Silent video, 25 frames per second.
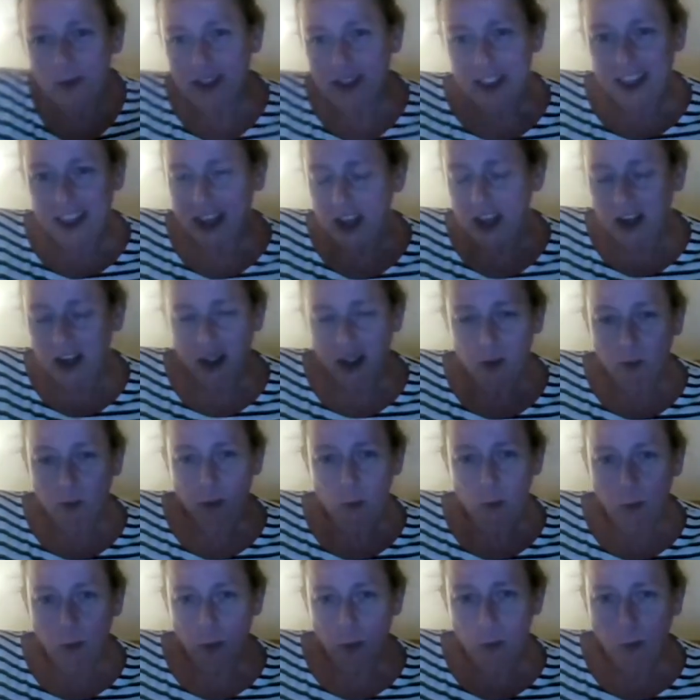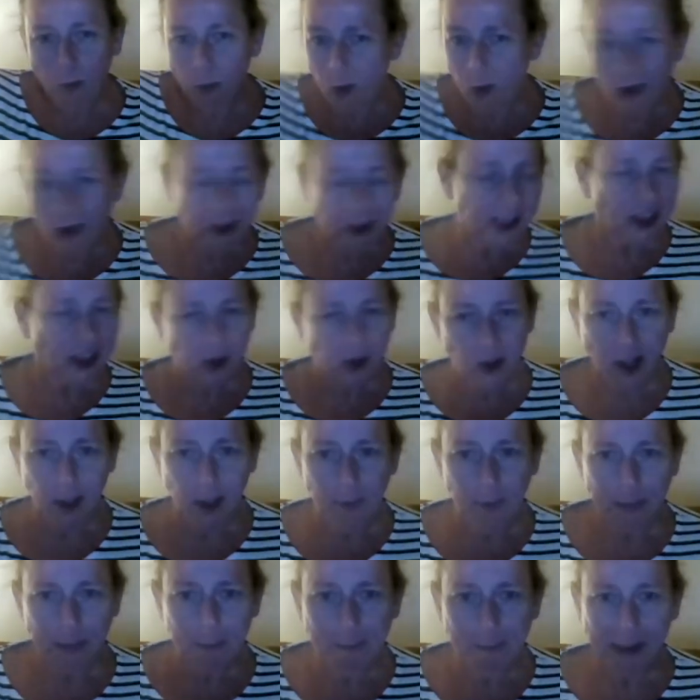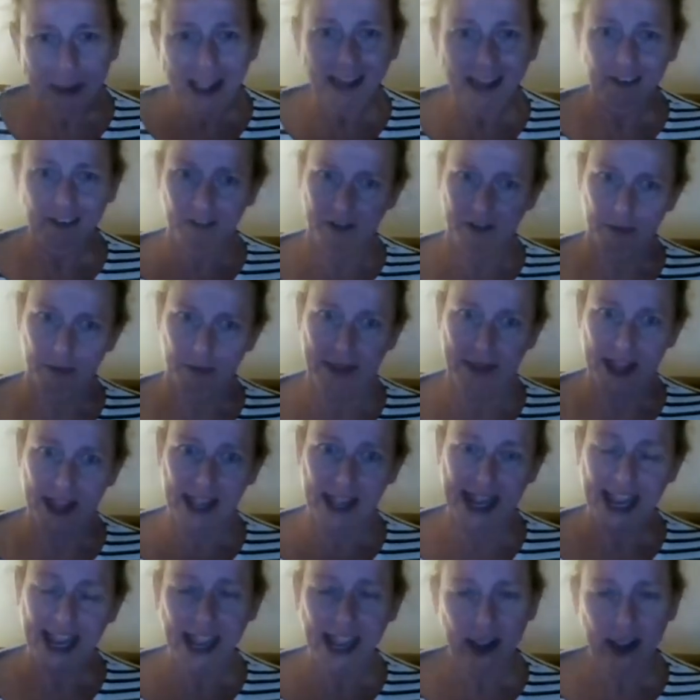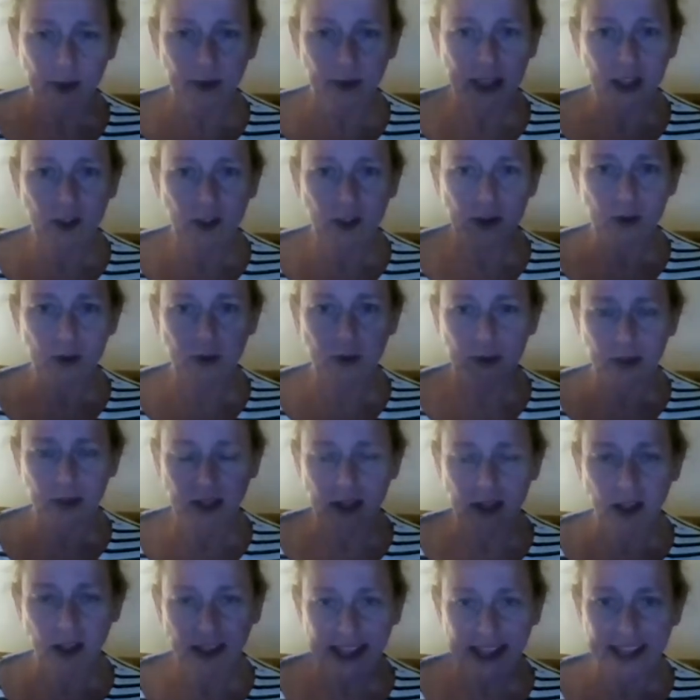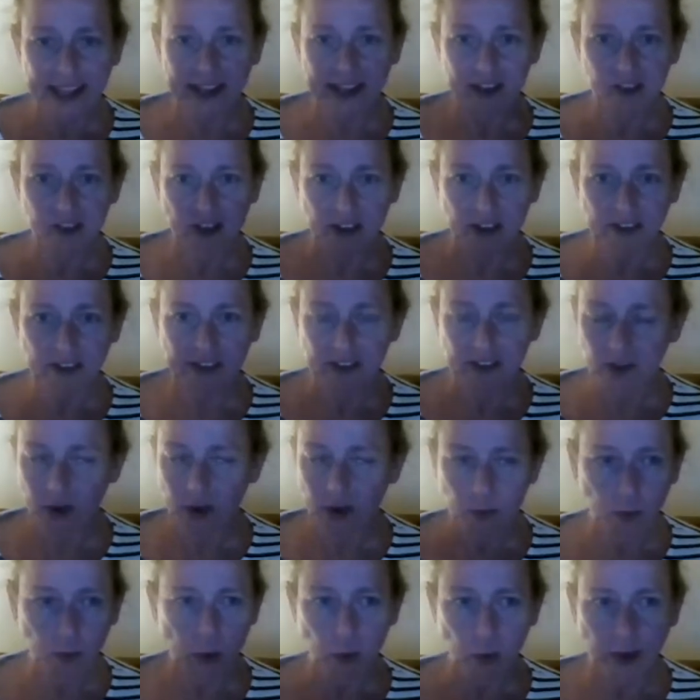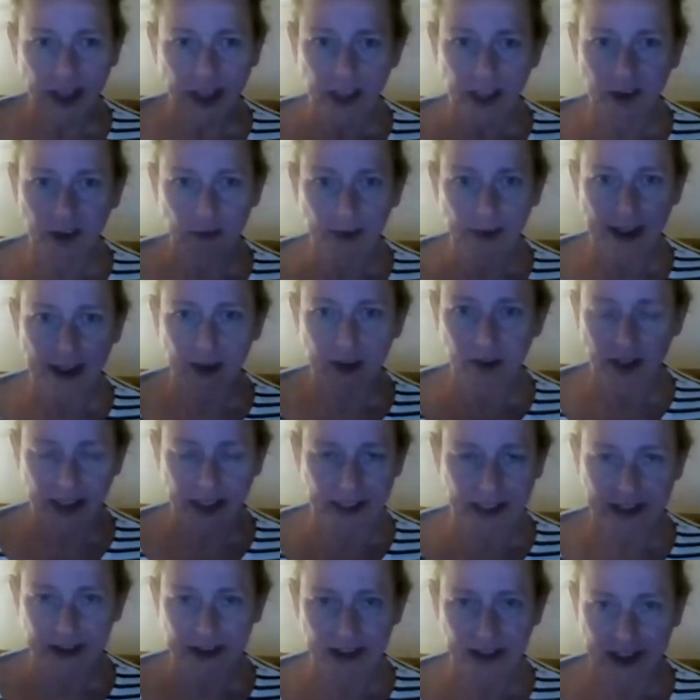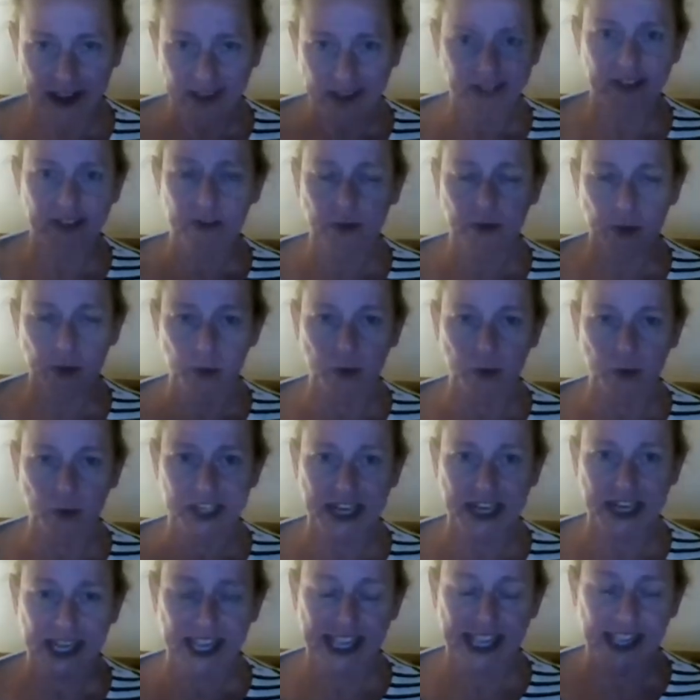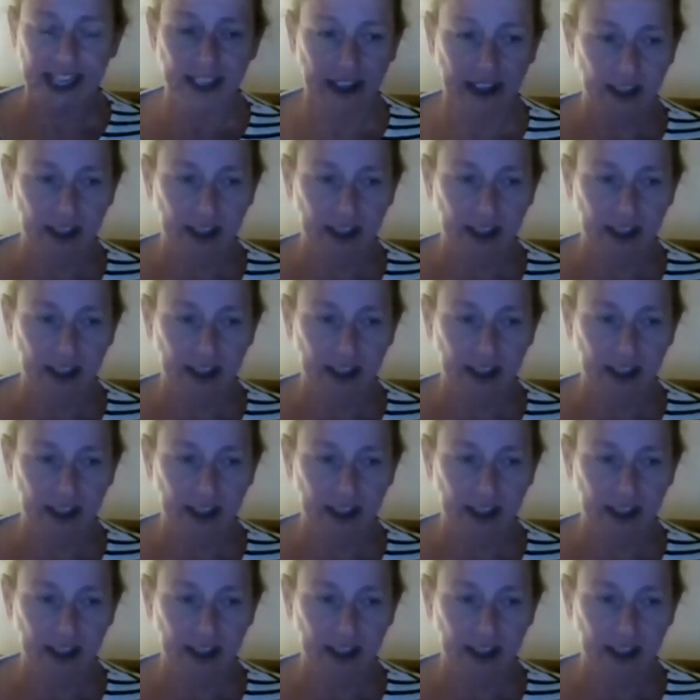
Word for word: you know, why are you coming back from that? How are you, like, just not walking around like a nutter all day?